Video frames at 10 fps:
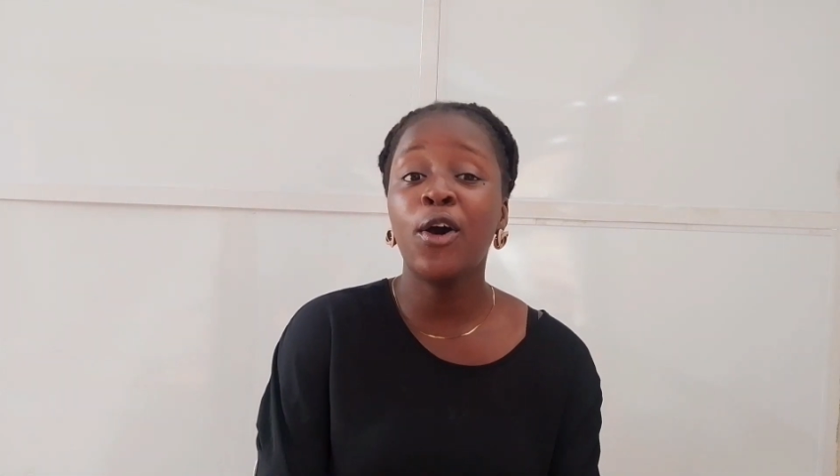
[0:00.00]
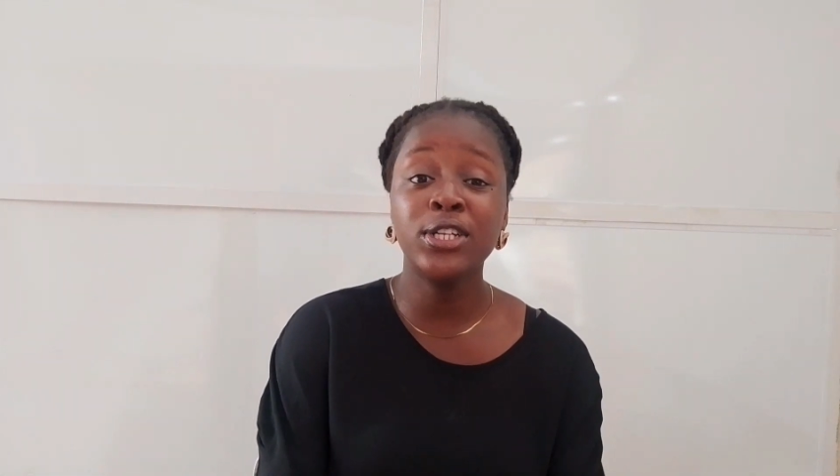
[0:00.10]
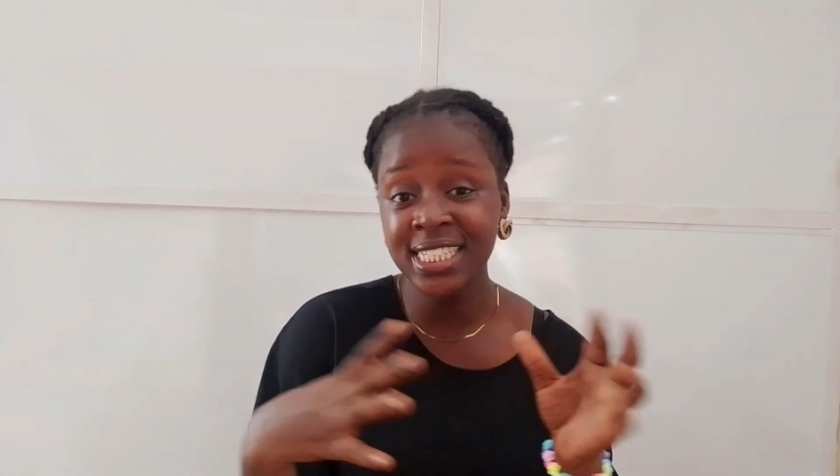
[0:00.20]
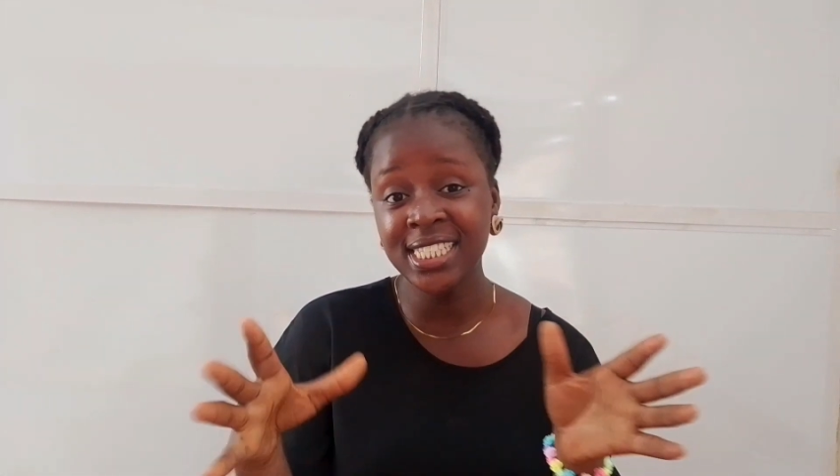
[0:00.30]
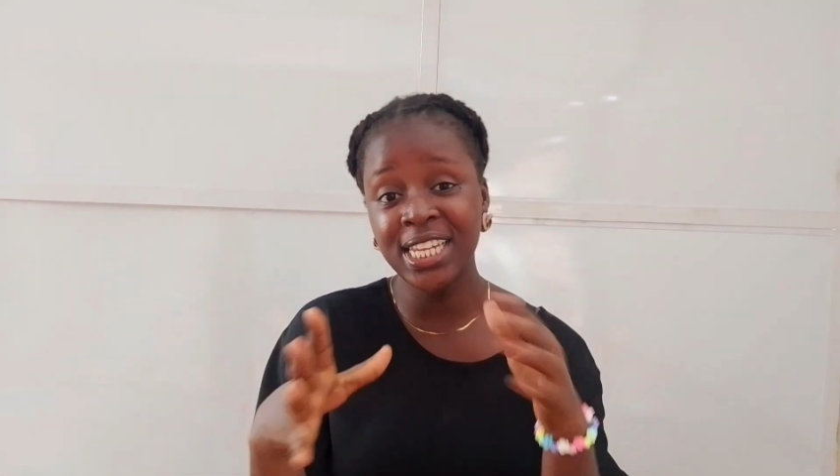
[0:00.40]

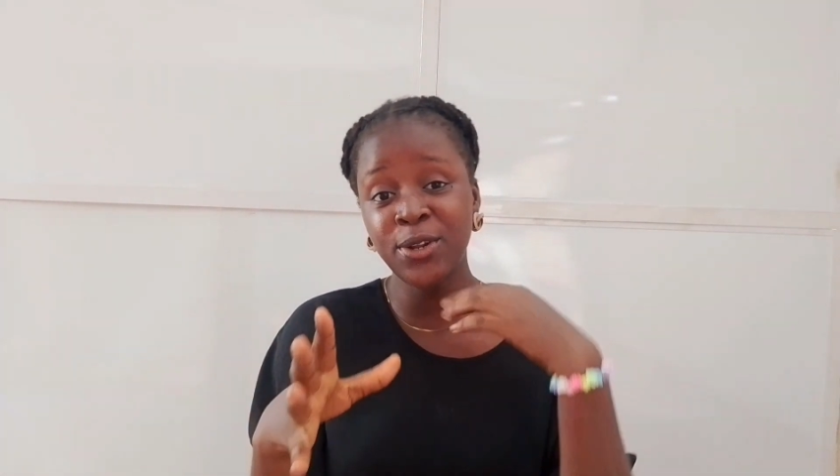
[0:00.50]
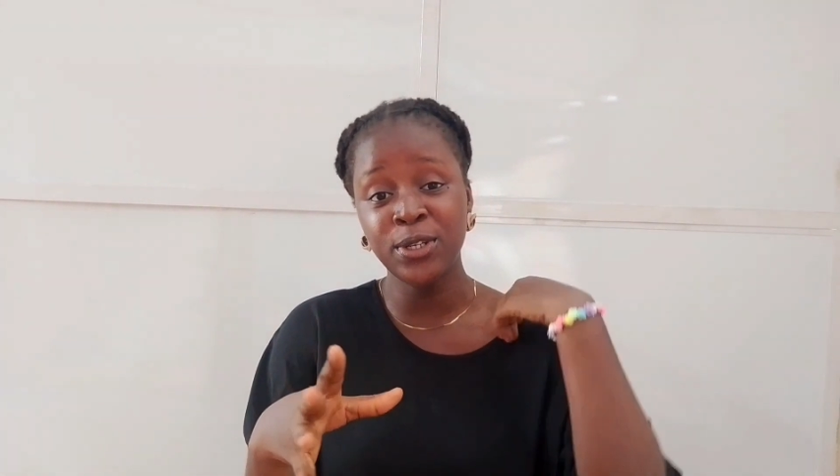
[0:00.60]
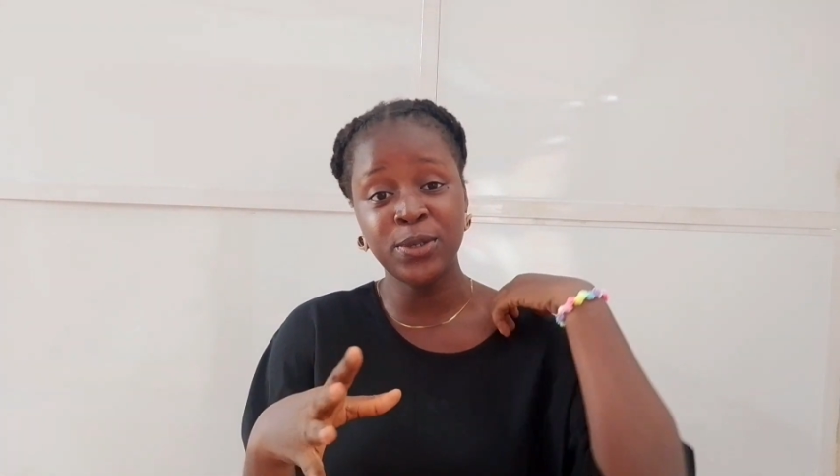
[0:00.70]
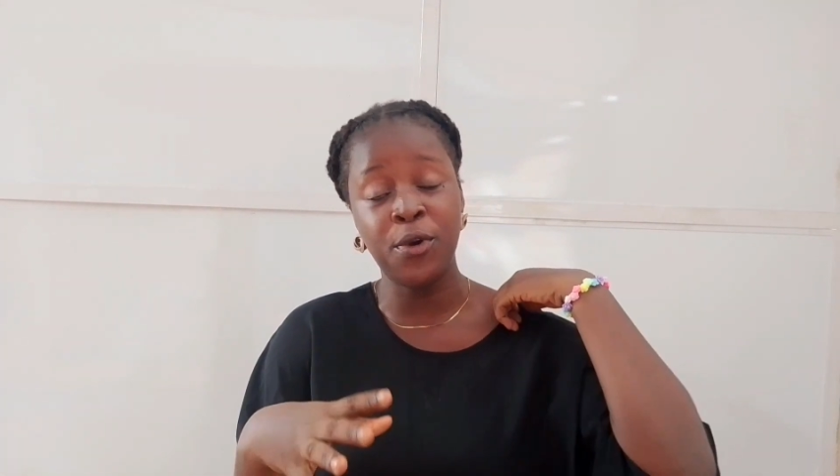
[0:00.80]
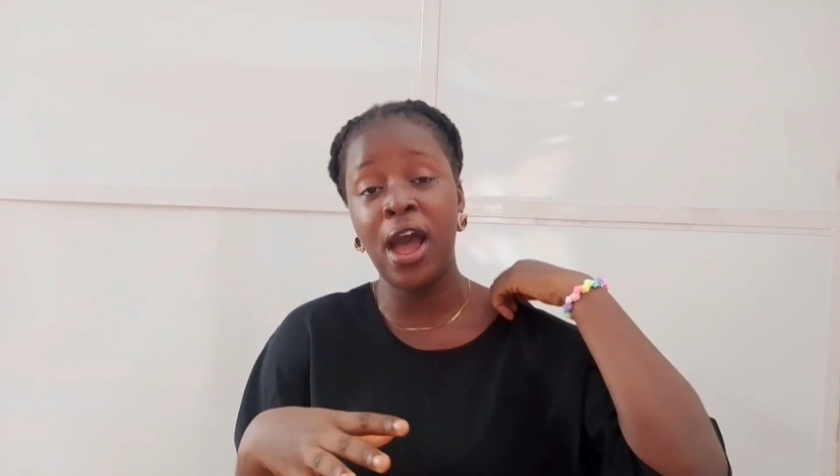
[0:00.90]
This is a
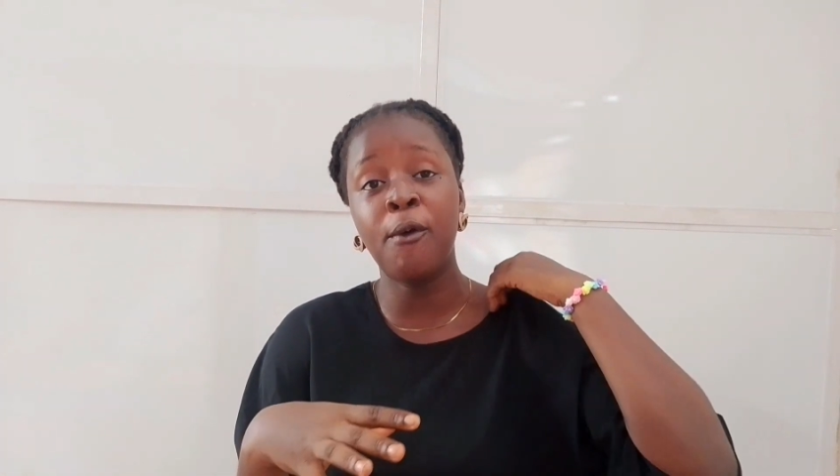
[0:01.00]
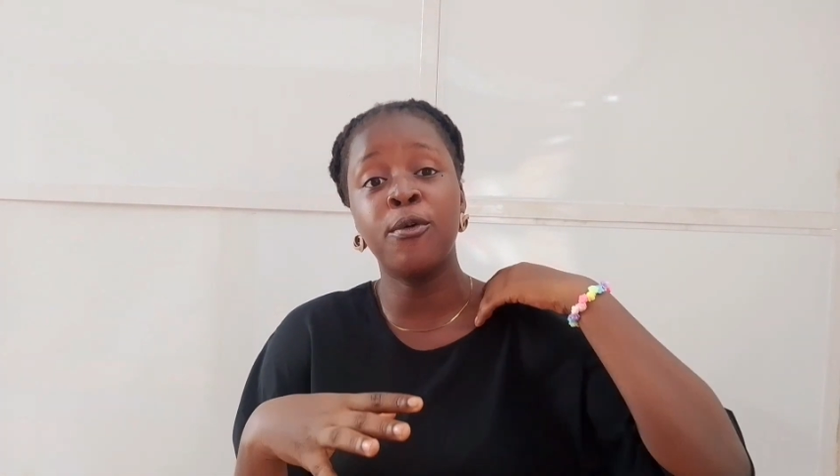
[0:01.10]
lot, but I